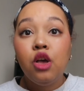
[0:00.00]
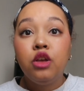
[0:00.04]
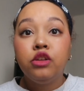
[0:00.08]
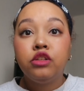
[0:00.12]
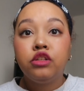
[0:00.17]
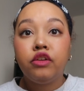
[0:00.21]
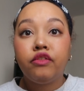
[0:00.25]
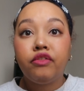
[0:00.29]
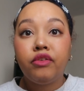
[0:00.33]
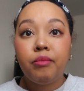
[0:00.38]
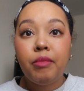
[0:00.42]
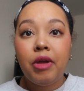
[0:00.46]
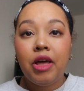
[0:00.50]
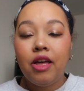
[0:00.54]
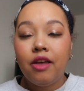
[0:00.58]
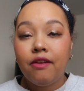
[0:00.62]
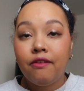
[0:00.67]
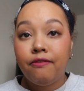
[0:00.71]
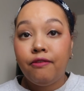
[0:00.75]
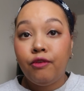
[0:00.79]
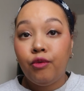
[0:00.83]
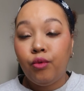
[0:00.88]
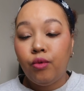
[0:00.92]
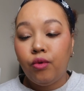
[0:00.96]
So
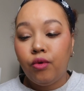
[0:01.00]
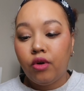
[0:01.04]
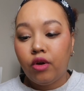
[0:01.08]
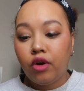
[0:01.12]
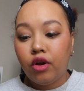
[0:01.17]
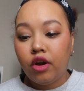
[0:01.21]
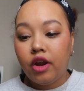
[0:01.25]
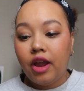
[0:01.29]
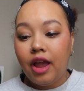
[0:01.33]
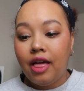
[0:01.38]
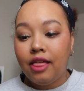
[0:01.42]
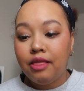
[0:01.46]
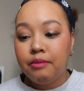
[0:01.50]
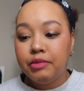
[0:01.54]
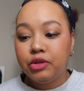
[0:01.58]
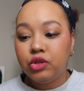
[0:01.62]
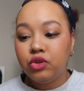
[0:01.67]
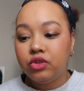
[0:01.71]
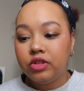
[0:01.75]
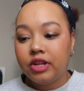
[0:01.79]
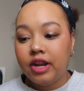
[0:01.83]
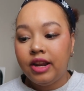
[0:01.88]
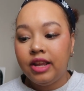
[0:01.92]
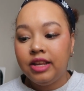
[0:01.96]
for
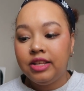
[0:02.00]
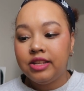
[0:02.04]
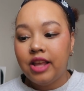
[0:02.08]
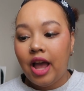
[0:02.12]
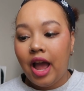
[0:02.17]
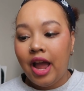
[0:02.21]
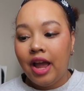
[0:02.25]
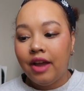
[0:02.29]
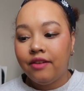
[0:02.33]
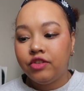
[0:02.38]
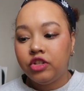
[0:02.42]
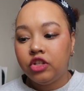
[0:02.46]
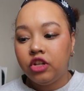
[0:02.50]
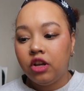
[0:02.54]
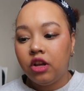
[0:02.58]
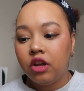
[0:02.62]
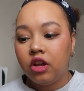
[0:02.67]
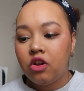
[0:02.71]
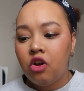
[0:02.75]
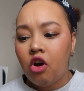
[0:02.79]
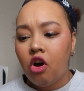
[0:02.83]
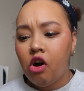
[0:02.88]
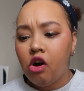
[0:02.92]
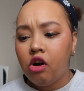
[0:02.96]
Elemental Studies, I have
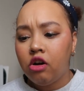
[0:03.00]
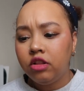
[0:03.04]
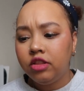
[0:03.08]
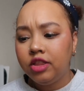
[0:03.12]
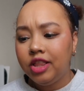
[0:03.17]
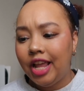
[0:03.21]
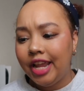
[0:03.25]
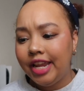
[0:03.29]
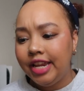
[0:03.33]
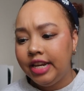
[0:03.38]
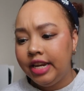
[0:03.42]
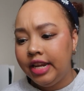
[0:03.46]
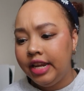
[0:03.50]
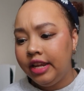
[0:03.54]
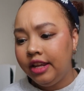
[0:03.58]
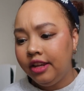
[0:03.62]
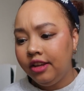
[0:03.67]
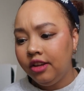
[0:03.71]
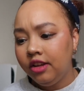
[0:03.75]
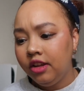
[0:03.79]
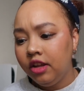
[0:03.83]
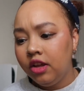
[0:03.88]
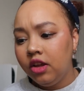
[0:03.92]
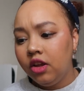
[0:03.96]
to call
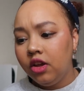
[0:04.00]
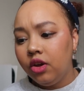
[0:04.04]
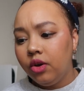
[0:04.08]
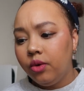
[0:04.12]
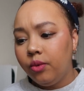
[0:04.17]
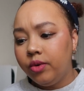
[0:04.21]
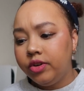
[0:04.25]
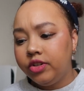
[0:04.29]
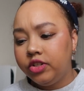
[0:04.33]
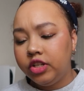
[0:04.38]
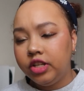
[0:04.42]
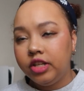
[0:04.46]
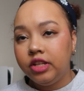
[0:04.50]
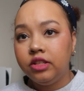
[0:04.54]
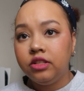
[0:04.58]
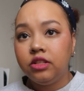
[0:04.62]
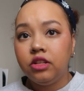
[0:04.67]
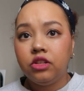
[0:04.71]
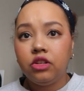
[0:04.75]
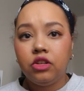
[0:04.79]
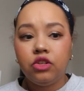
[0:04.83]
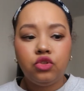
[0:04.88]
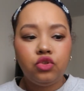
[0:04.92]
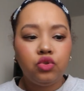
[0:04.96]
lightning, which
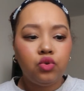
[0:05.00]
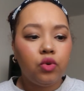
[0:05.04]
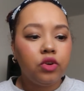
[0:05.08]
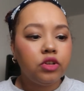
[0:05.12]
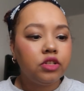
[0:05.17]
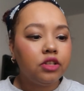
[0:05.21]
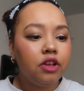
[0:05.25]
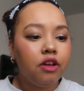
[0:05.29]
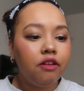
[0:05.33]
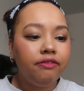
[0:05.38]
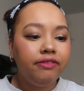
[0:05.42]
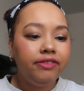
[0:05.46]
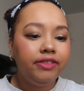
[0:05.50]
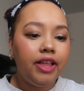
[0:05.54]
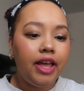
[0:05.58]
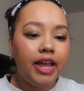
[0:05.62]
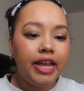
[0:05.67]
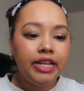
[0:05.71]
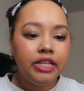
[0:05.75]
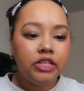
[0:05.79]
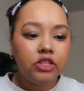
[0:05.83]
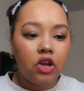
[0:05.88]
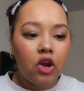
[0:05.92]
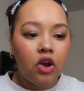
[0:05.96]
is a source of
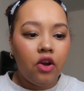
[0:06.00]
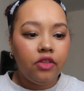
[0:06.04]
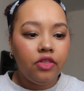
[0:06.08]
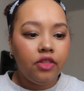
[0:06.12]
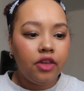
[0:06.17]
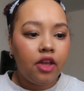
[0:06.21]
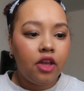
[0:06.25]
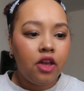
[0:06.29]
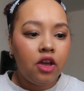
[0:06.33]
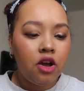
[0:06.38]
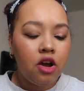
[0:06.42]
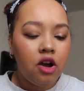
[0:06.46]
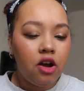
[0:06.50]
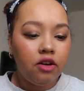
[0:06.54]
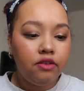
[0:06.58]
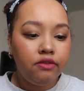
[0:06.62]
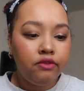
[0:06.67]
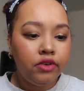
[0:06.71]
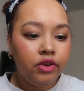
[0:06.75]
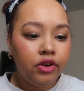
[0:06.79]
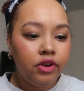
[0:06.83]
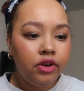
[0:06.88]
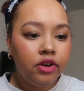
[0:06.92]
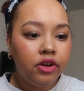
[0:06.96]
light on the
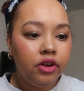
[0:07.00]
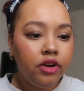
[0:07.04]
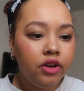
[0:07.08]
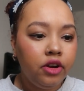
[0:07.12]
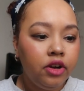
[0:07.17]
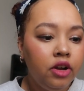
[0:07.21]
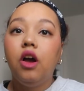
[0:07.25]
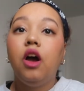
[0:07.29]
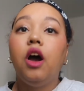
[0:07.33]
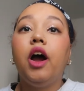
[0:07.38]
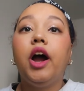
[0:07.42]
cover.